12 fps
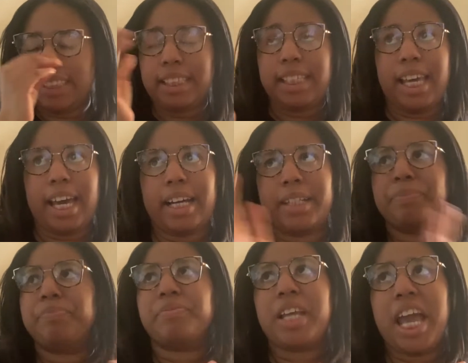Yeah.
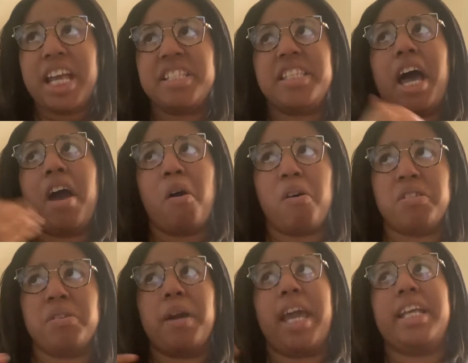Hence, I
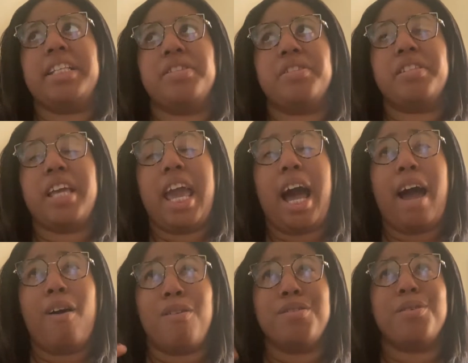also, hence,
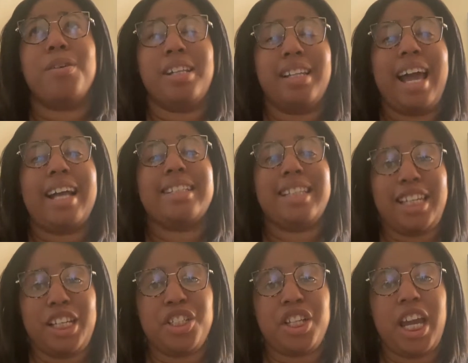I also collect
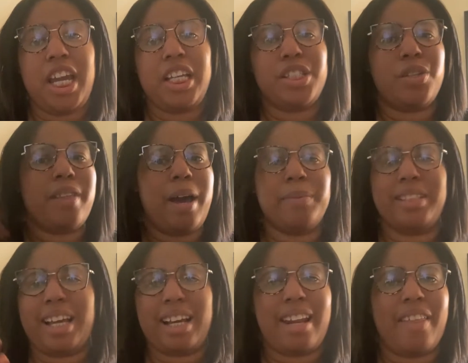keychains. So that was
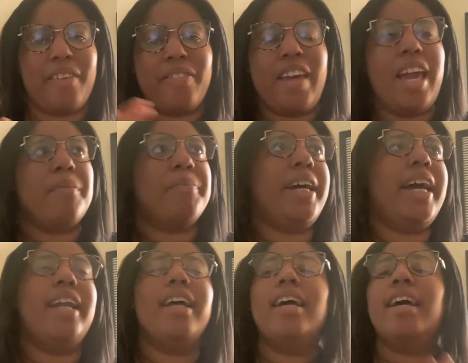like another thing,
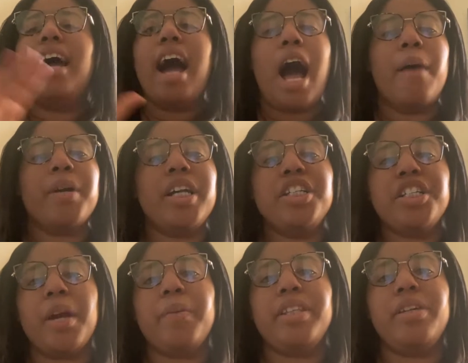but I'm going to
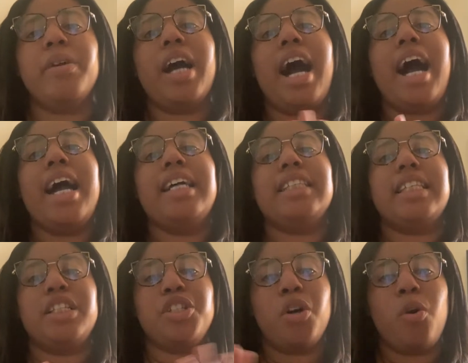share with you guys
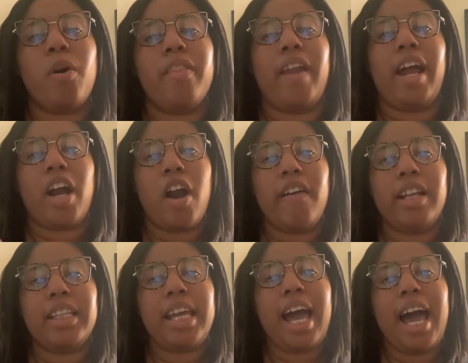the decor that I
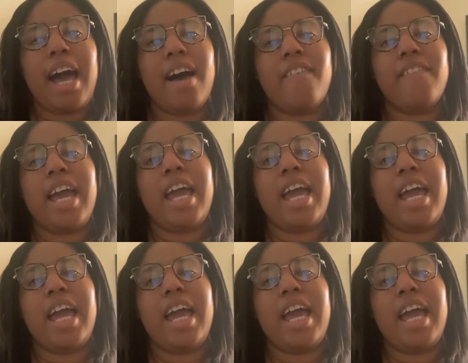currently have.